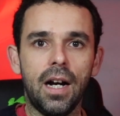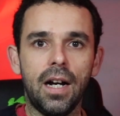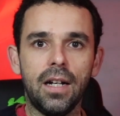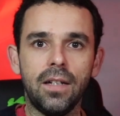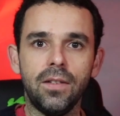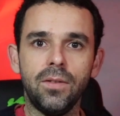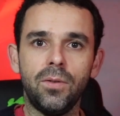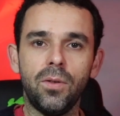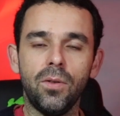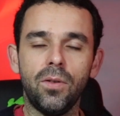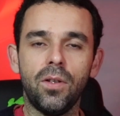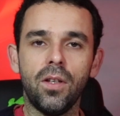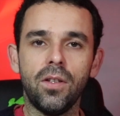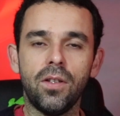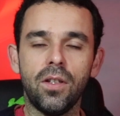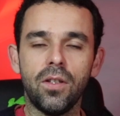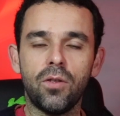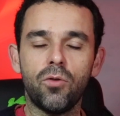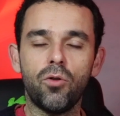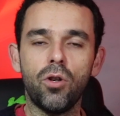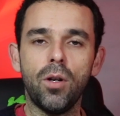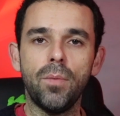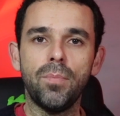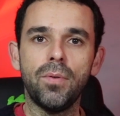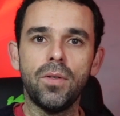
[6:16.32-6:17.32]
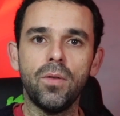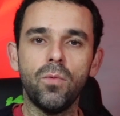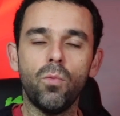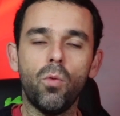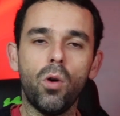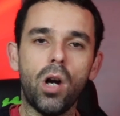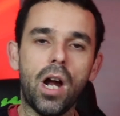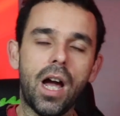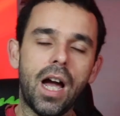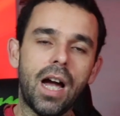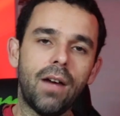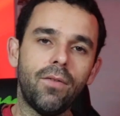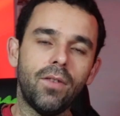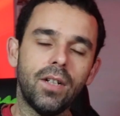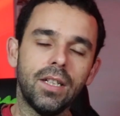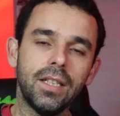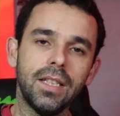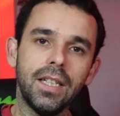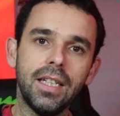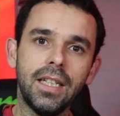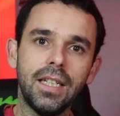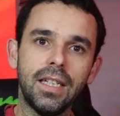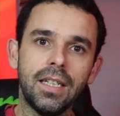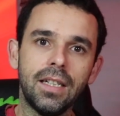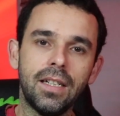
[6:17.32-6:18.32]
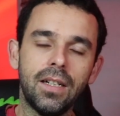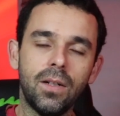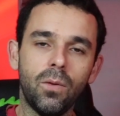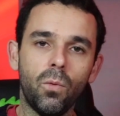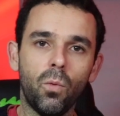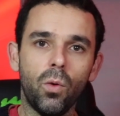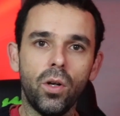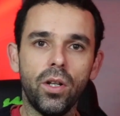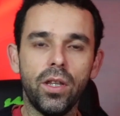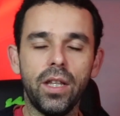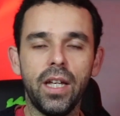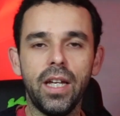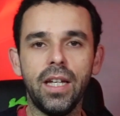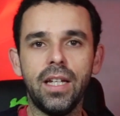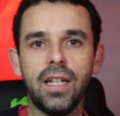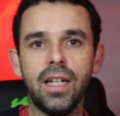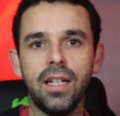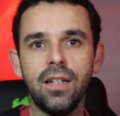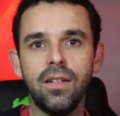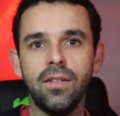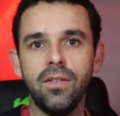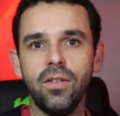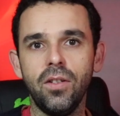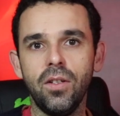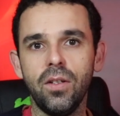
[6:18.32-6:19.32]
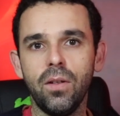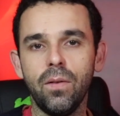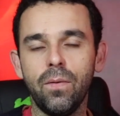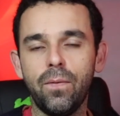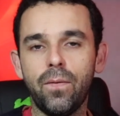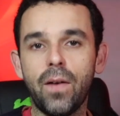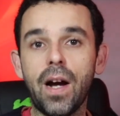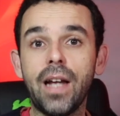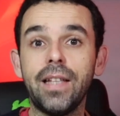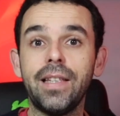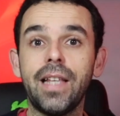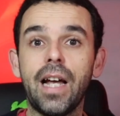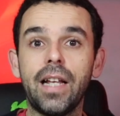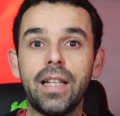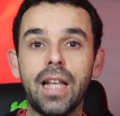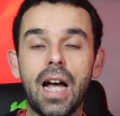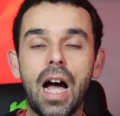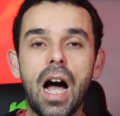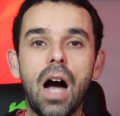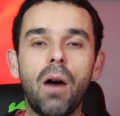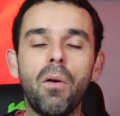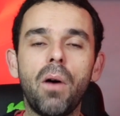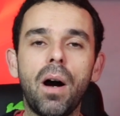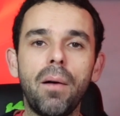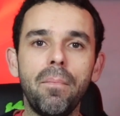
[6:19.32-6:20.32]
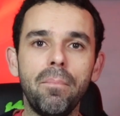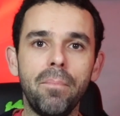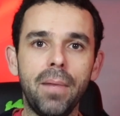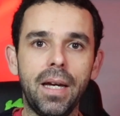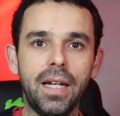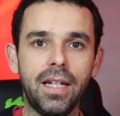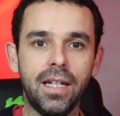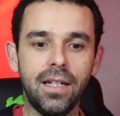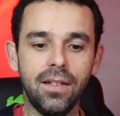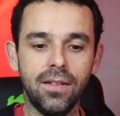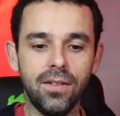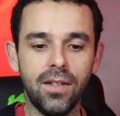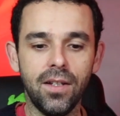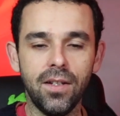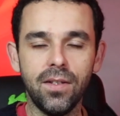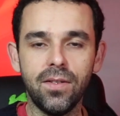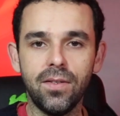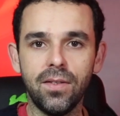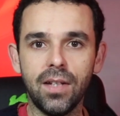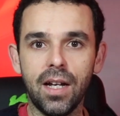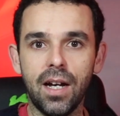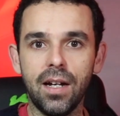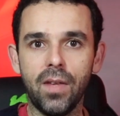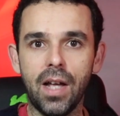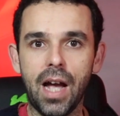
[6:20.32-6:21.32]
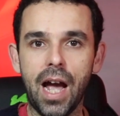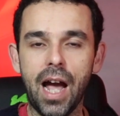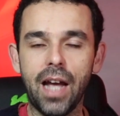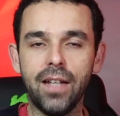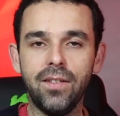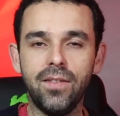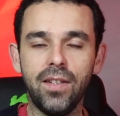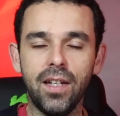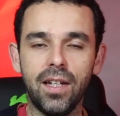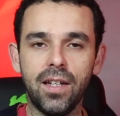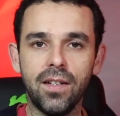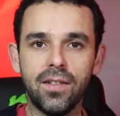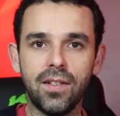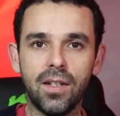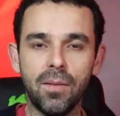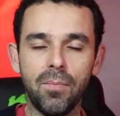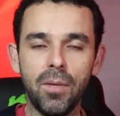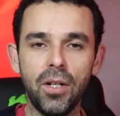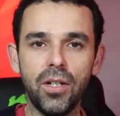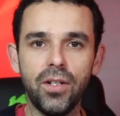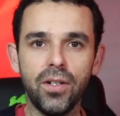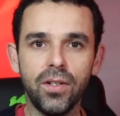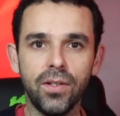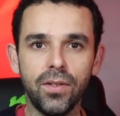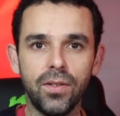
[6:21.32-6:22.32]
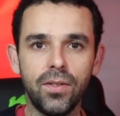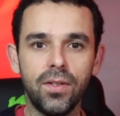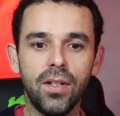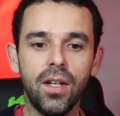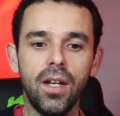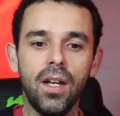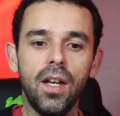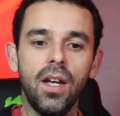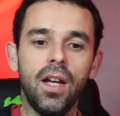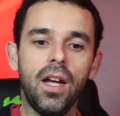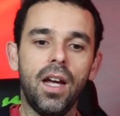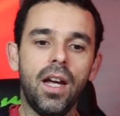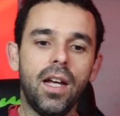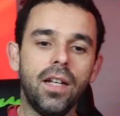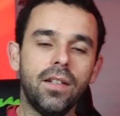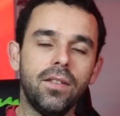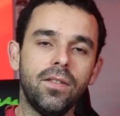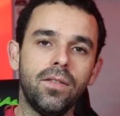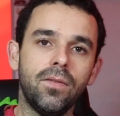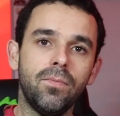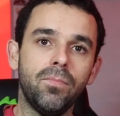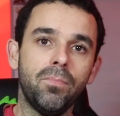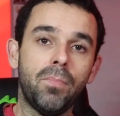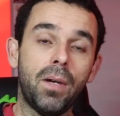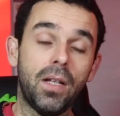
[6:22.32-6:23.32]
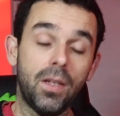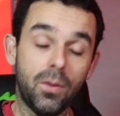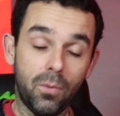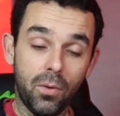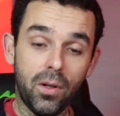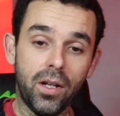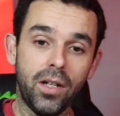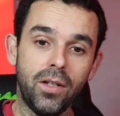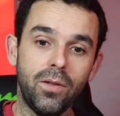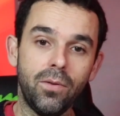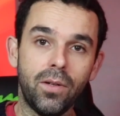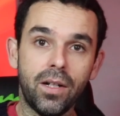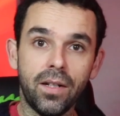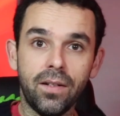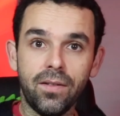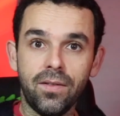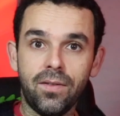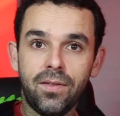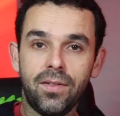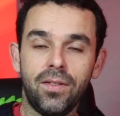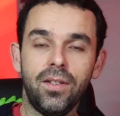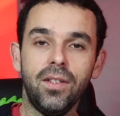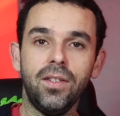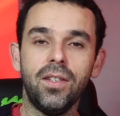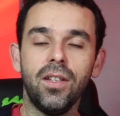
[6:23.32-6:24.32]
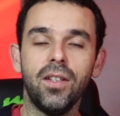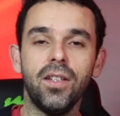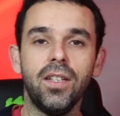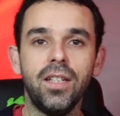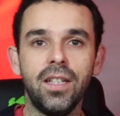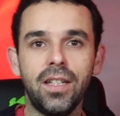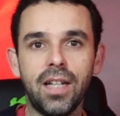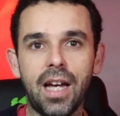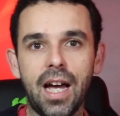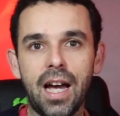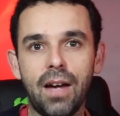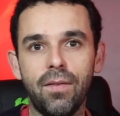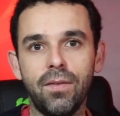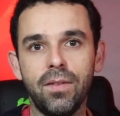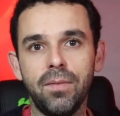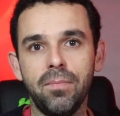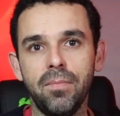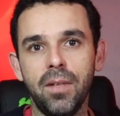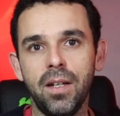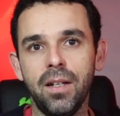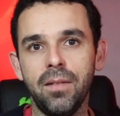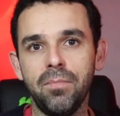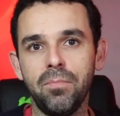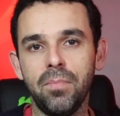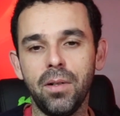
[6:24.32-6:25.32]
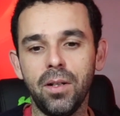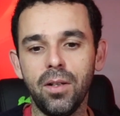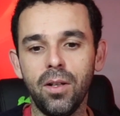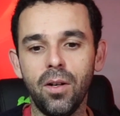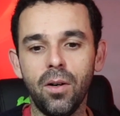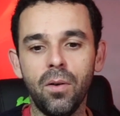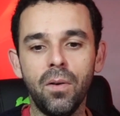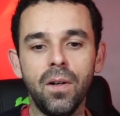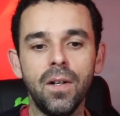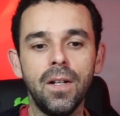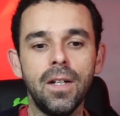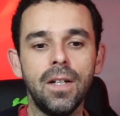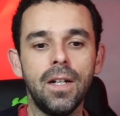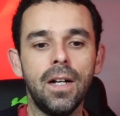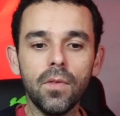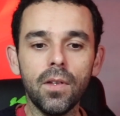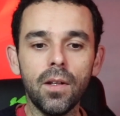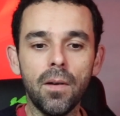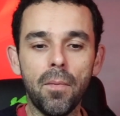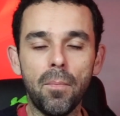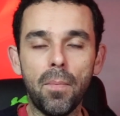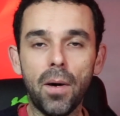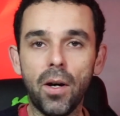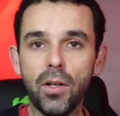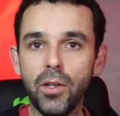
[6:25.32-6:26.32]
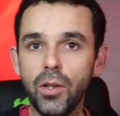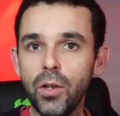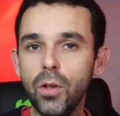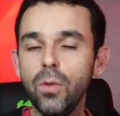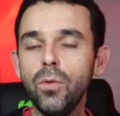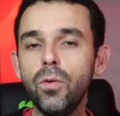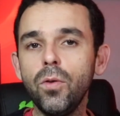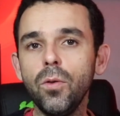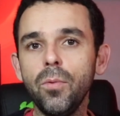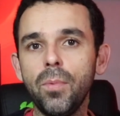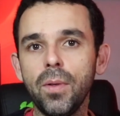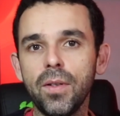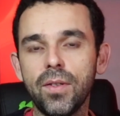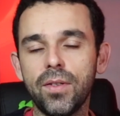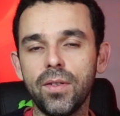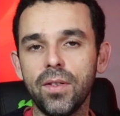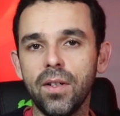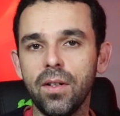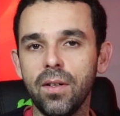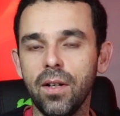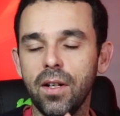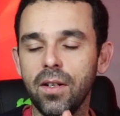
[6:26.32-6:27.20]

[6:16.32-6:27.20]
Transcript: into the description where I have a link where they can find out how I'm making these high ticket commissions. And by the way, you can see the link, I have it in below. But YouTube is